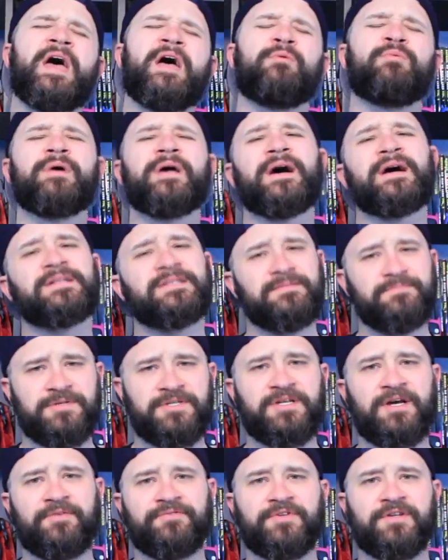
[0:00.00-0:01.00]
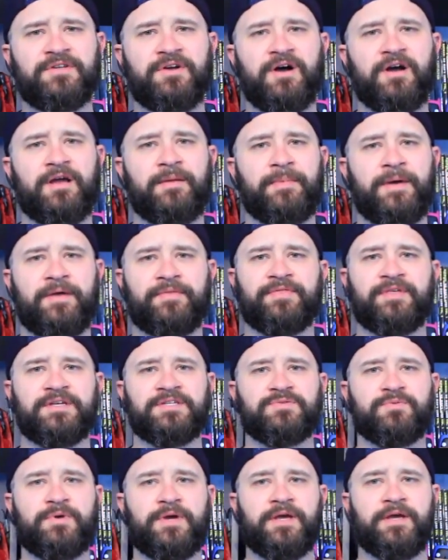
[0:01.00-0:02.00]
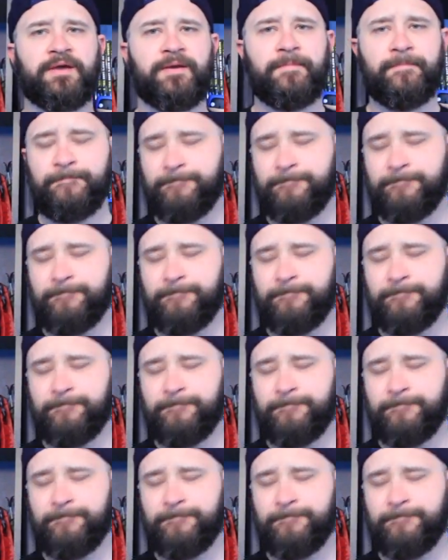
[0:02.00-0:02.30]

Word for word: and we got some stuff to talk about this week.